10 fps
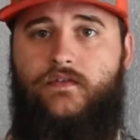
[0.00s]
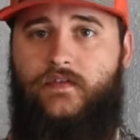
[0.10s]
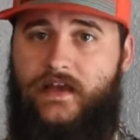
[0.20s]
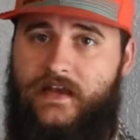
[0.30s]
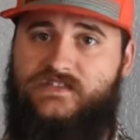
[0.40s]

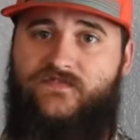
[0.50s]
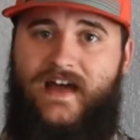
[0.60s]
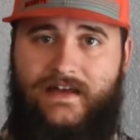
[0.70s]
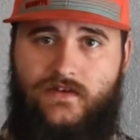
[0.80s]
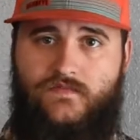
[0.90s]
Then it gets
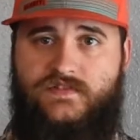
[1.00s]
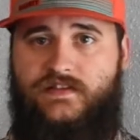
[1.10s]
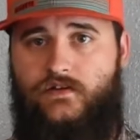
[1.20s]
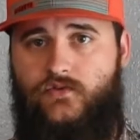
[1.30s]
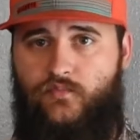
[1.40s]
vacuum
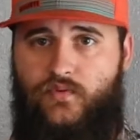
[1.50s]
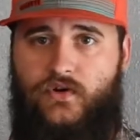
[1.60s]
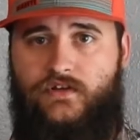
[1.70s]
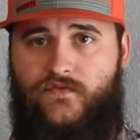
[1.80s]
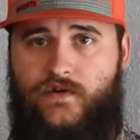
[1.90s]
sealed, put
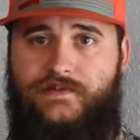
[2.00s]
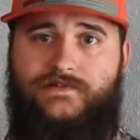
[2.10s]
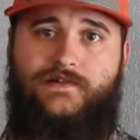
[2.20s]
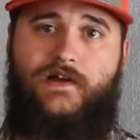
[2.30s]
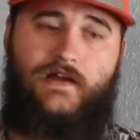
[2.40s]
in the freezer.